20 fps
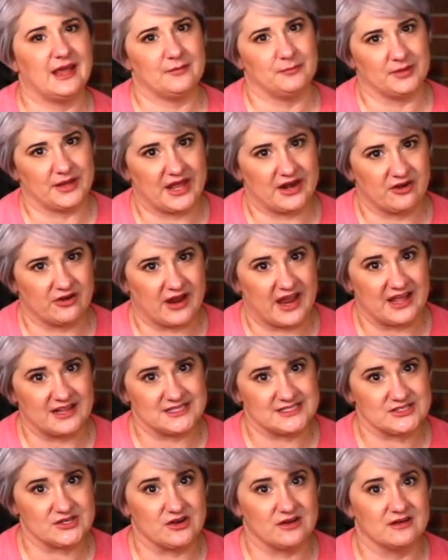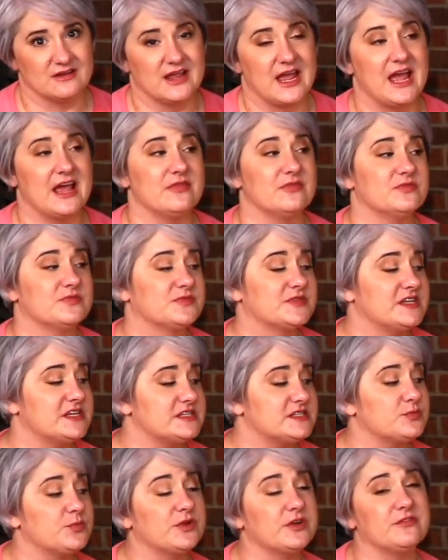bladder cancer, and
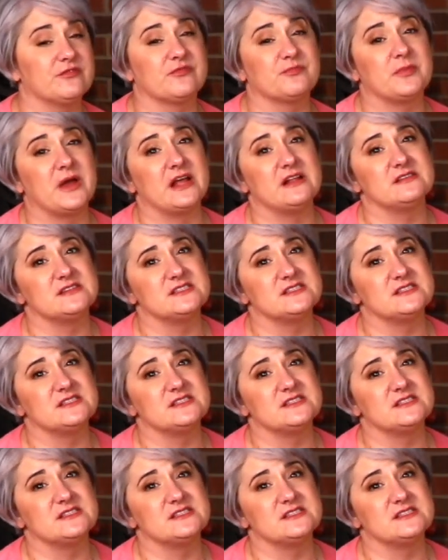this would have been